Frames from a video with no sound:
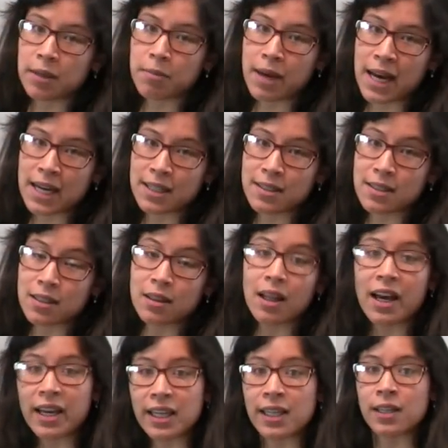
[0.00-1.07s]
mass
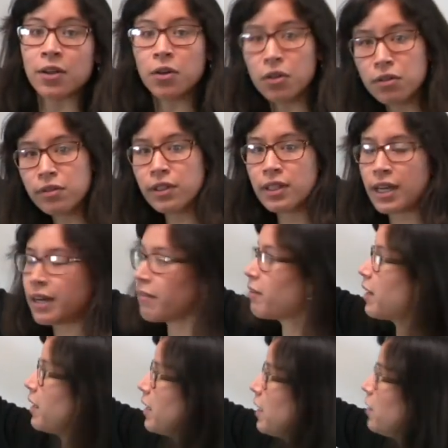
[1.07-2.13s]
lying over that
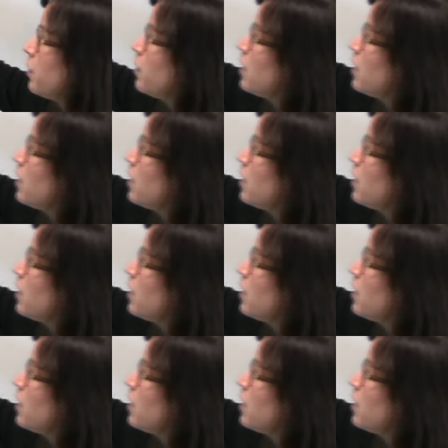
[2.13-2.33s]
value